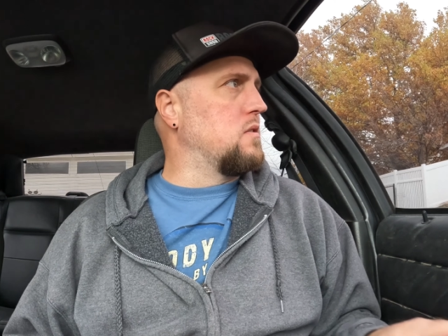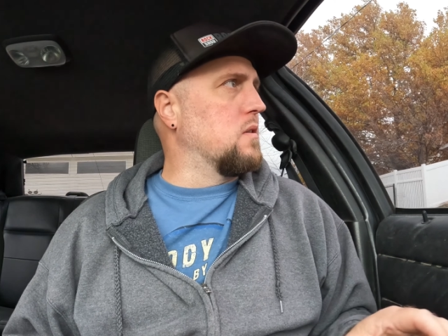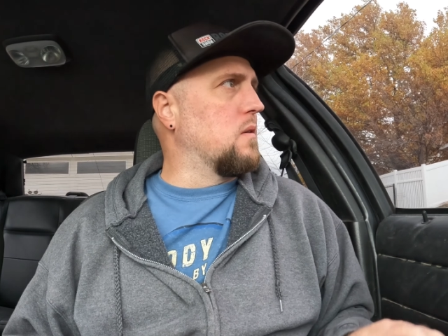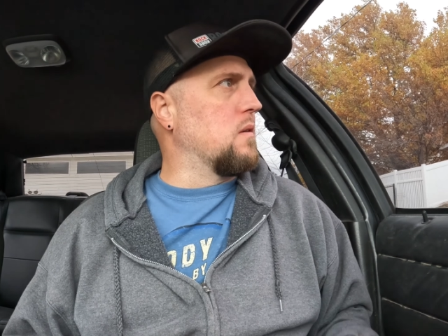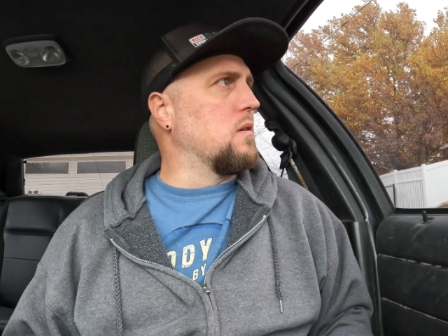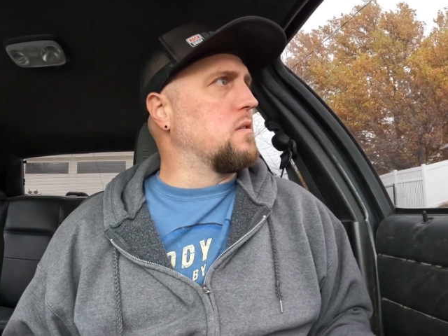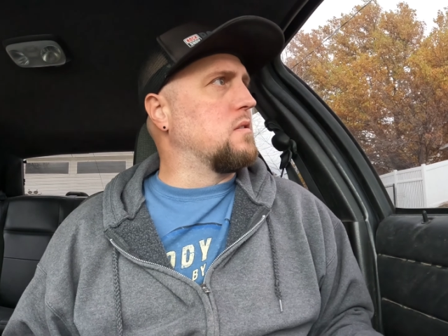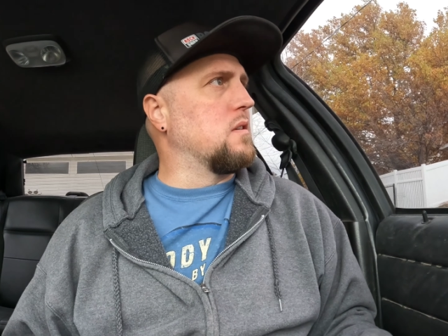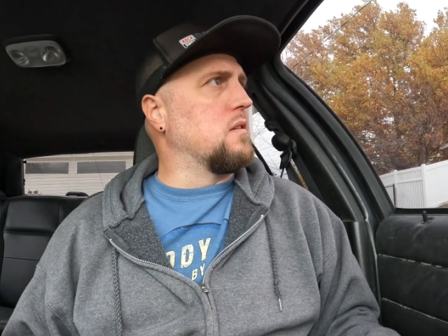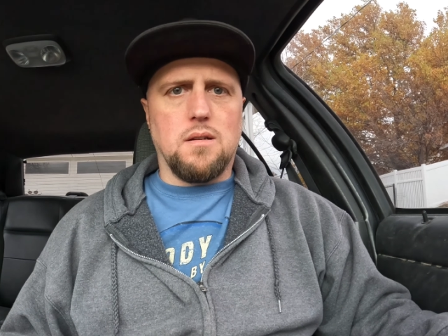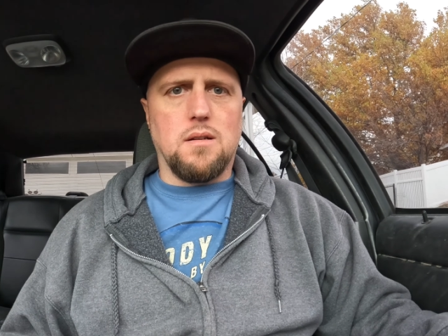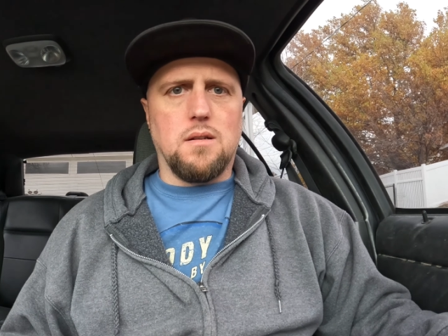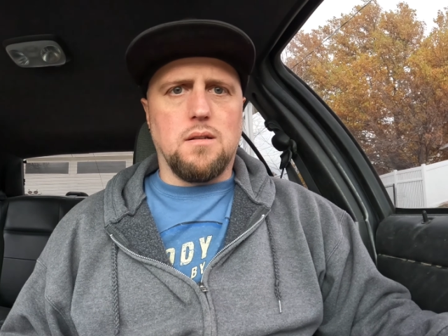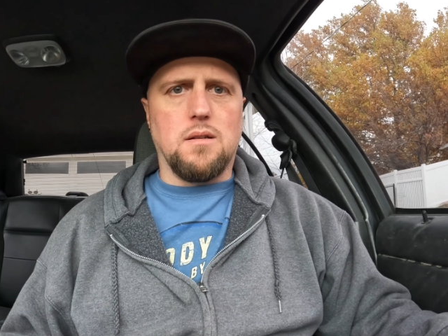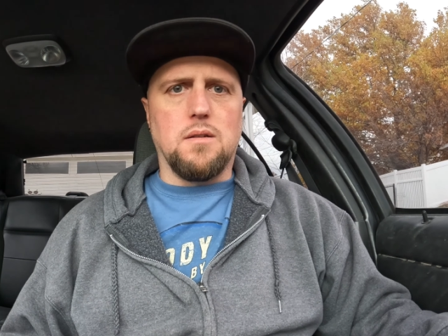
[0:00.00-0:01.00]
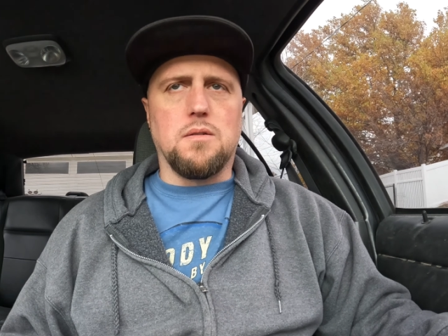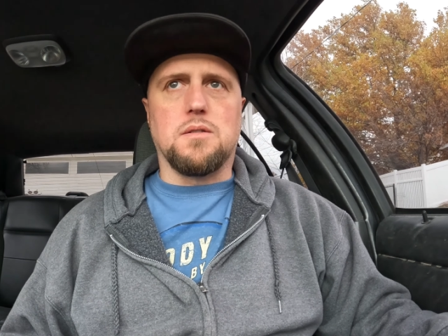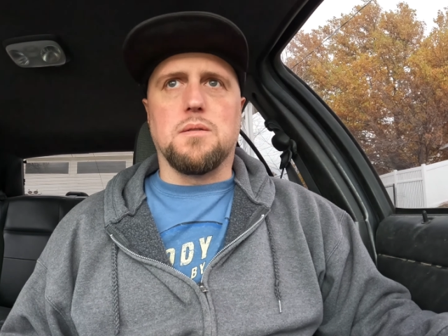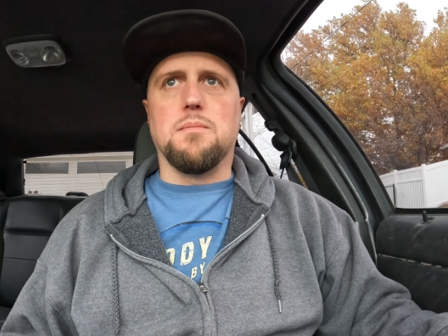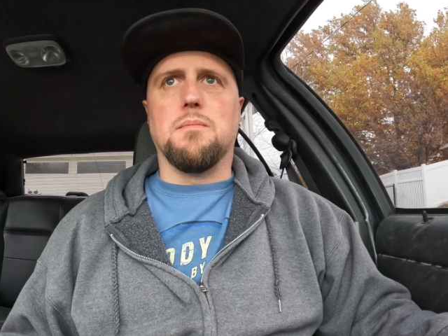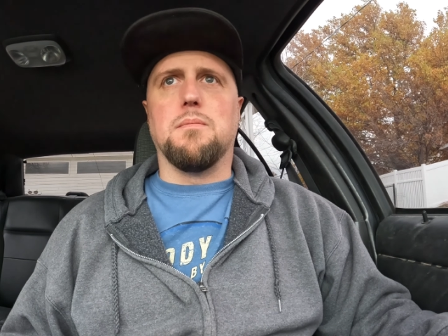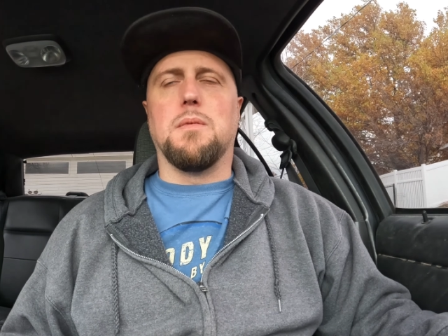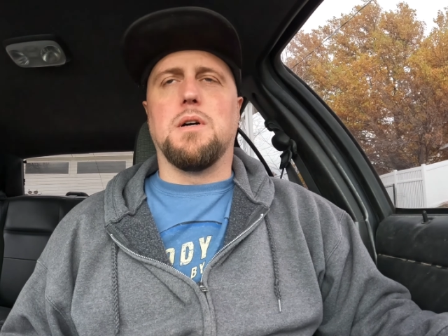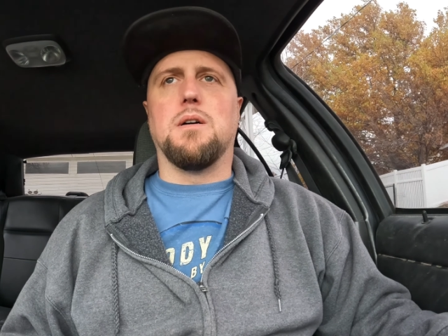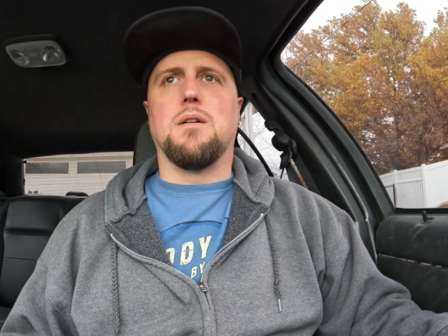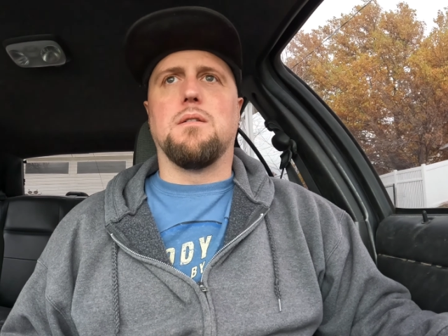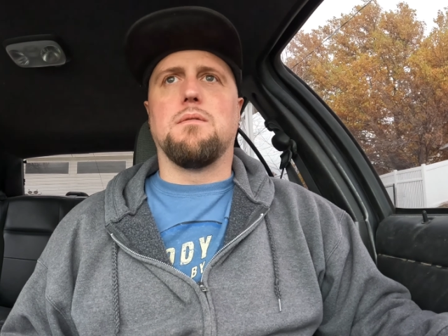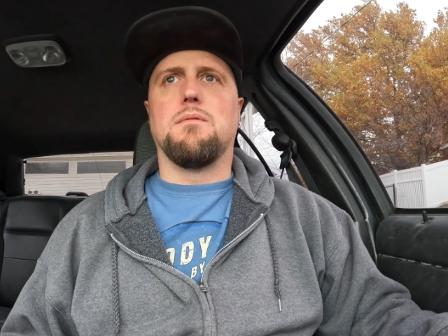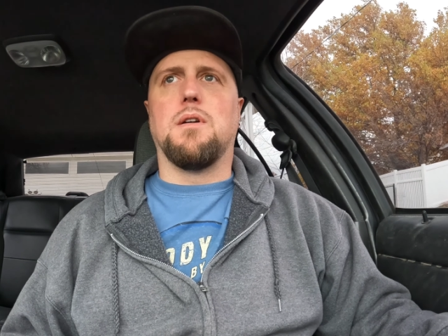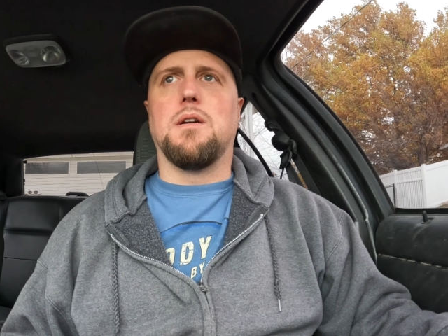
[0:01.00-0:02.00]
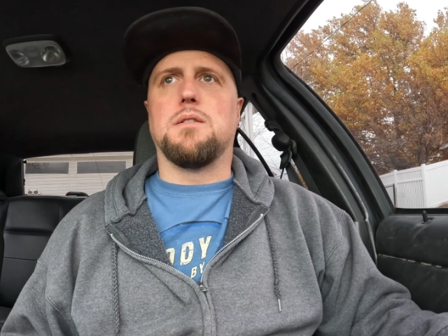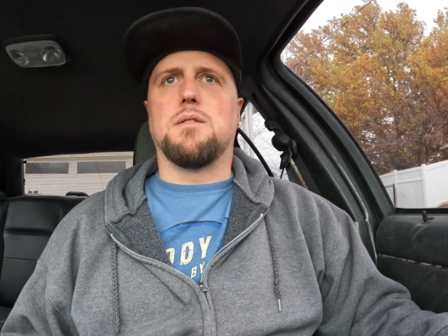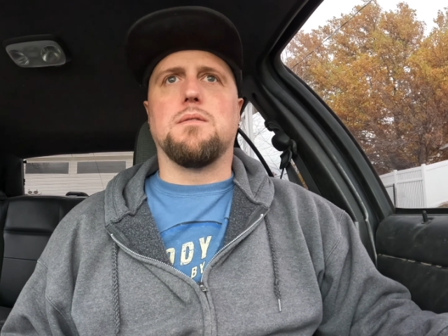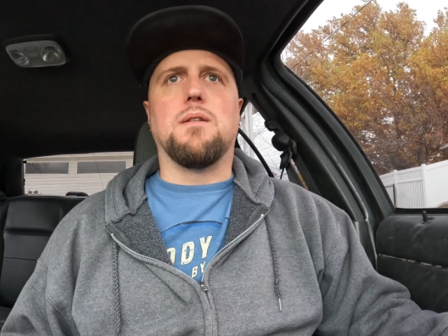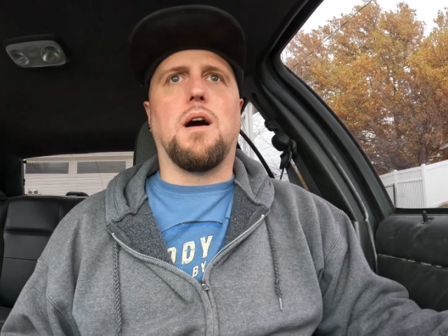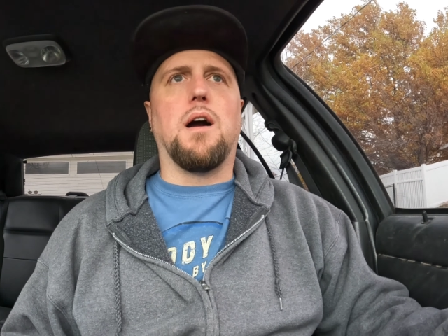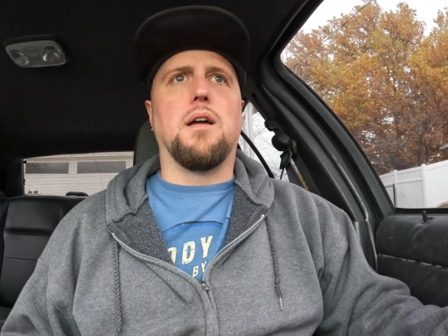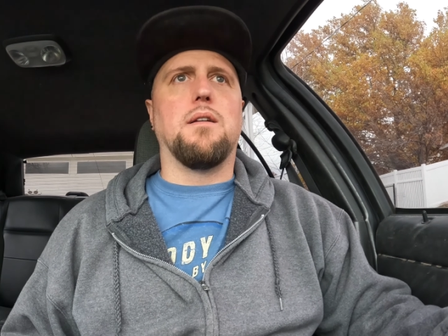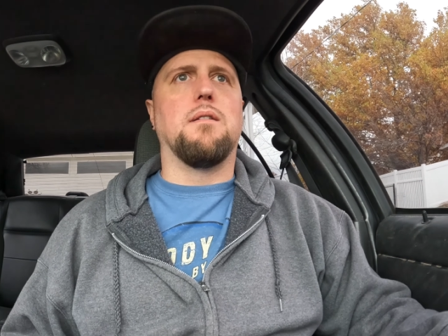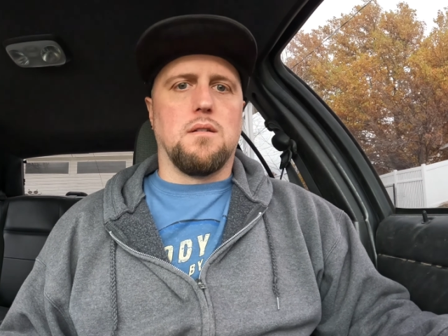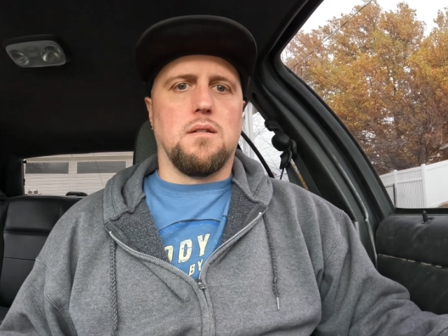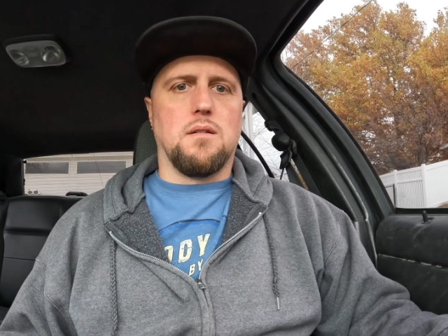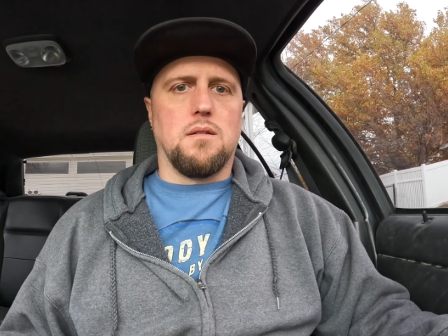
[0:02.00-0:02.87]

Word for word: George and do some uh, razor riding,